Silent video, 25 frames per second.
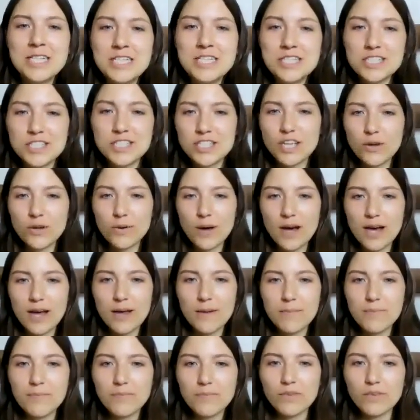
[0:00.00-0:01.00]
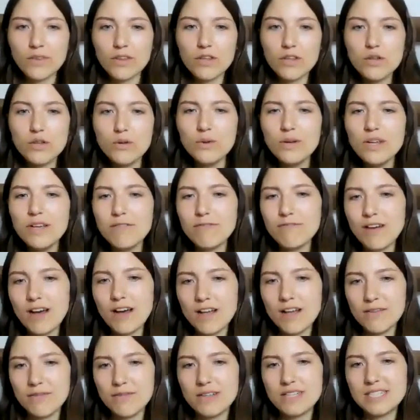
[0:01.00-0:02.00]
So Unit
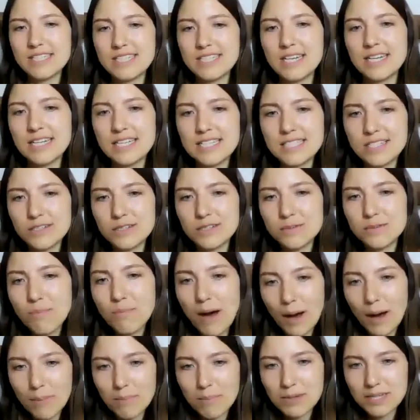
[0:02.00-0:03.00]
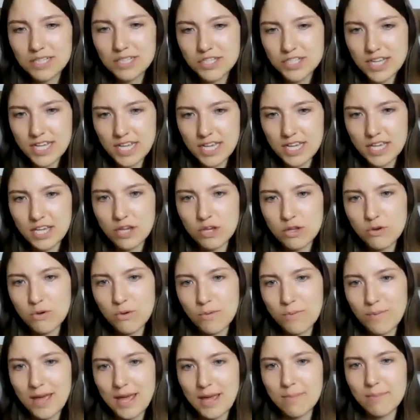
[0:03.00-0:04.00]
5 is titled Publishing
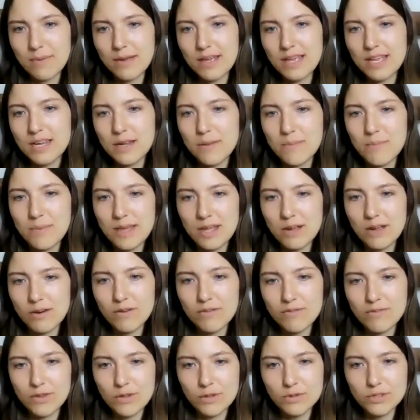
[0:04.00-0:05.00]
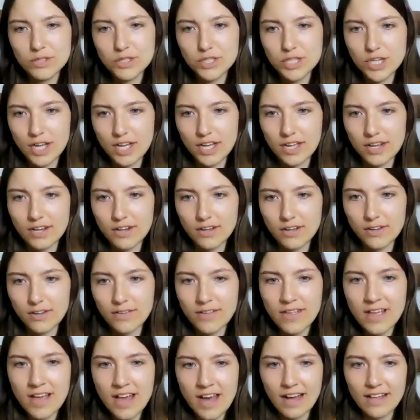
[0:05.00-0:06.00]
Your Paper in a Peer-Reviewed
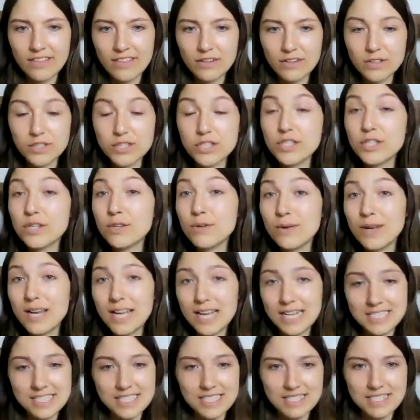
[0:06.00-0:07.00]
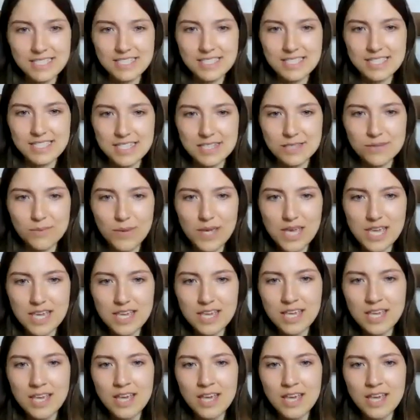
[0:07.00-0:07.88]
Journal, and there are 2 lessons this week: